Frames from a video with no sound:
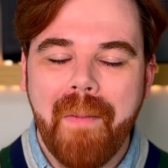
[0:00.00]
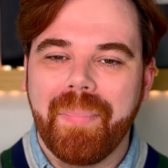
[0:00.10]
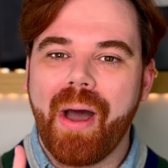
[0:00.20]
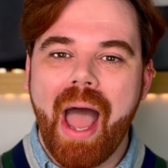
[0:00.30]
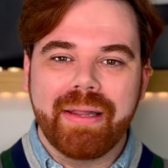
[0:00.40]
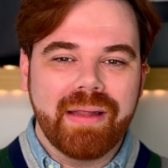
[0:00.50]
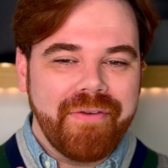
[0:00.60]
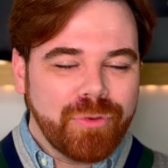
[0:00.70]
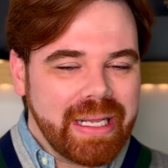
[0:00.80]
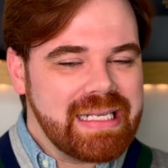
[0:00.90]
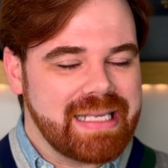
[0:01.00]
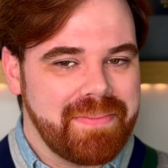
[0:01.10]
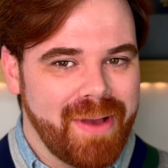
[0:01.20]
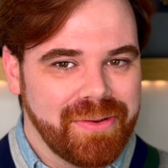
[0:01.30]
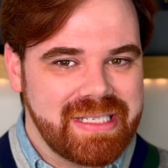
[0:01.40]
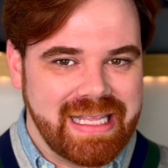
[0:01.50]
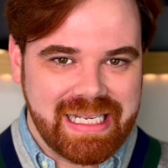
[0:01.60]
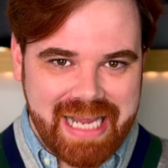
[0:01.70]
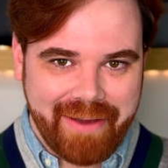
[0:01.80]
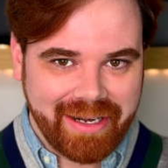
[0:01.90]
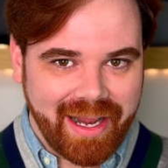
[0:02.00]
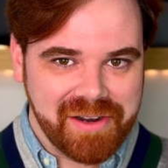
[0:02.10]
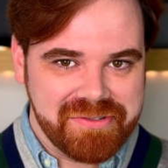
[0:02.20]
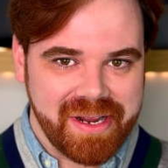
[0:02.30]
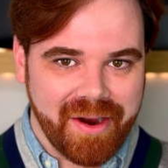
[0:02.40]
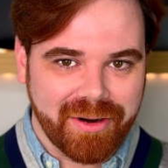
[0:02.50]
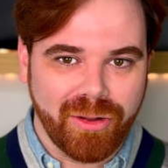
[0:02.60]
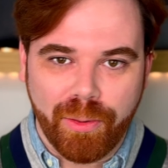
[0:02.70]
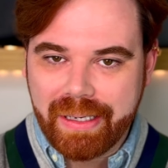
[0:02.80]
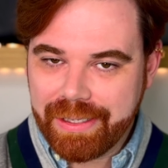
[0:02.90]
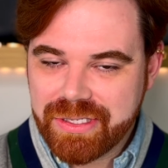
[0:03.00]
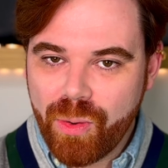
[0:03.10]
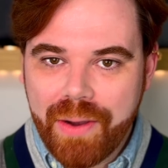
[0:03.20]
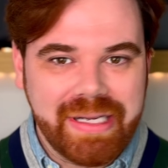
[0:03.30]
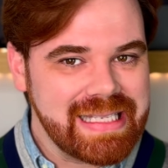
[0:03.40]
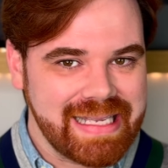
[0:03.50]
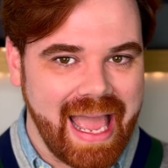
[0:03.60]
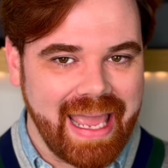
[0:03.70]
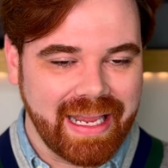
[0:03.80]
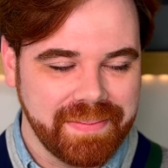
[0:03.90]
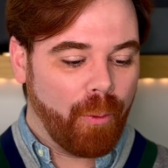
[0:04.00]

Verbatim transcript: But I loved what he said most in the Town and Country article where he was quoted saying,